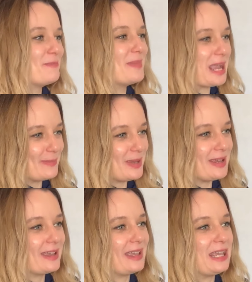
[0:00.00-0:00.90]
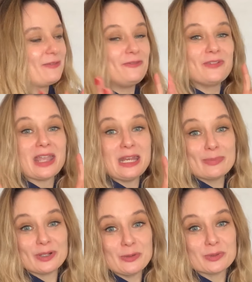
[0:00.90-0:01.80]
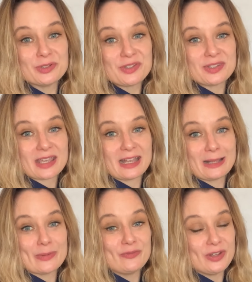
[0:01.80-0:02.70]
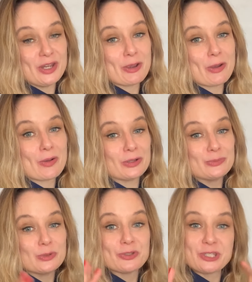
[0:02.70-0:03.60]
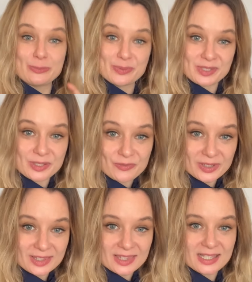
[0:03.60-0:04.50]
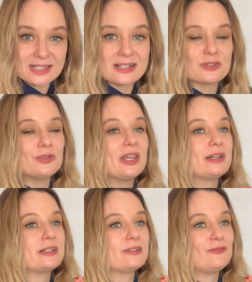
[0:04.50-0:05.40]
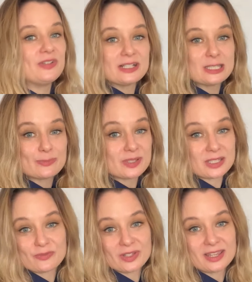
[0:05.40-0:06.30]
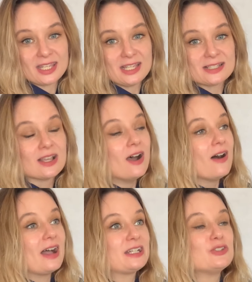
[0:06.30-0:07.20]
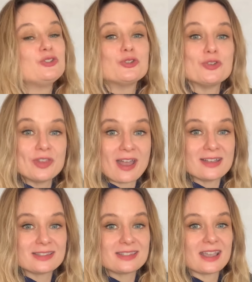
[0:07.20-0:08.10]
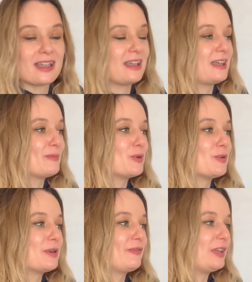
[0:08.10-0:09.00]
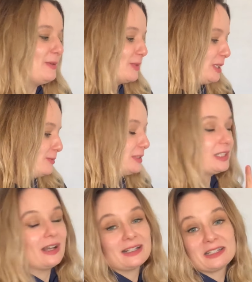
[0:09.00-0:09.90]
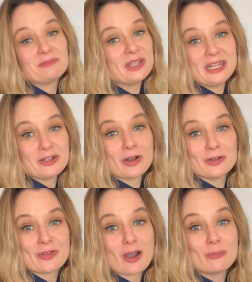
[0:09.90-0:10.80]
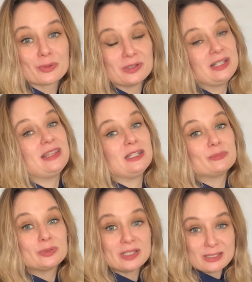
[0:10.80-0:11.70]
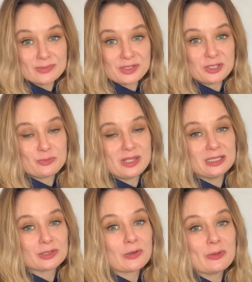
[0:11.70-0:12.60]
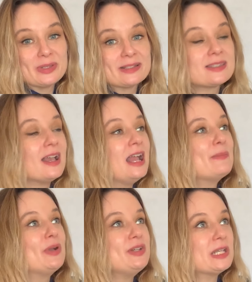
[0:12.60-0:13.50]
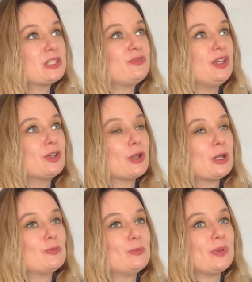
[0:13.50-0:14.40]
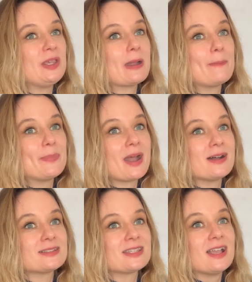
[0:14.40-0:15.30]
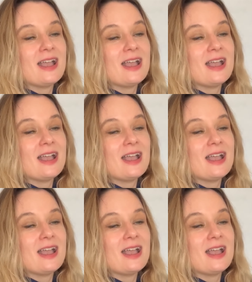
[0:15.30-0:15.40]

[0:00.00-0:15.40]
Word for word: maybe if anybody wants um, a video on more specific things, on how to fix specific things, I can do that. Um, or if anybody would like any kind of help or anything, please message me in the comments. My next video will be about